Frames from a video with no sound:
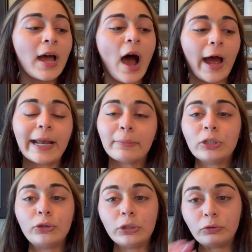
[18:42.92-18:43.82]
I am a
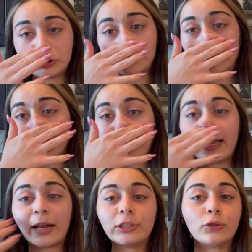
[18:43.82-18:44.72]
new YouTuber
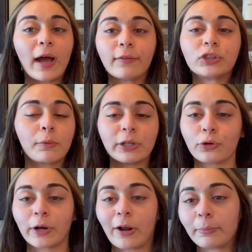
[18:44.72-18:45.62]
and I do have so much
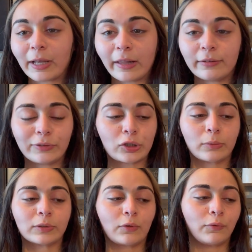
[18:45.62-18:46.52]
going on in my life in
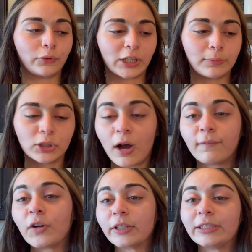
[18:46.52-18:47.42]
terms of a full-time
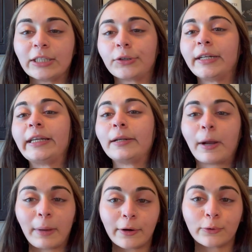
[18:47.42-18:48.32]
job, volunteering, getting
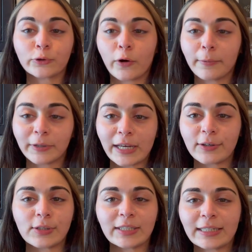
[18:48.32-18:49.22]
my medical school
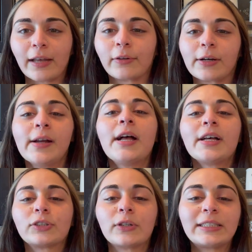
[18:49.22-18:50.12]
applications together.
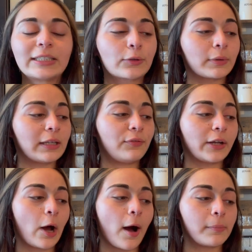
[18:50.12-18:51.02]
So this is a really
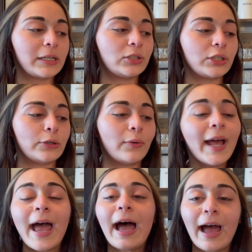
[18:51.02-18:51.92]
fun hobby to
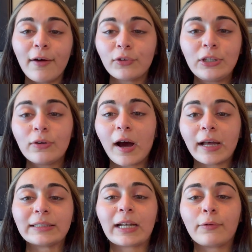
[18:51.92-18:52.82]
have with you
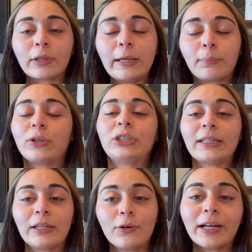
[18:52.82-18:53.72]
guys and I really
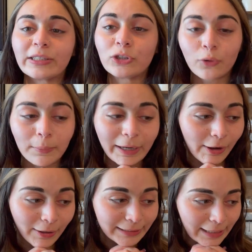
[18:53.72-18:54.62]
appreciate that you guys enjoy my
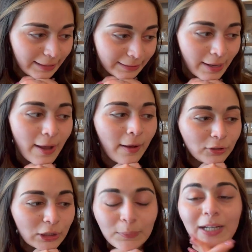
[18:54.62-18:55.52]
content
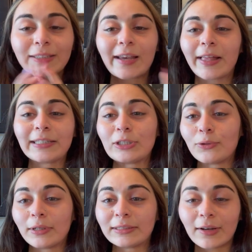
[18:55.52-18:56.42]
just because I like to
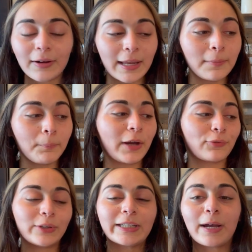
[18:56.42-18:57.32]
do it in my
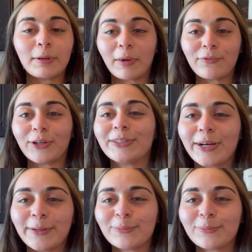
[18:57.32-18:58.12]
free time and my fun time.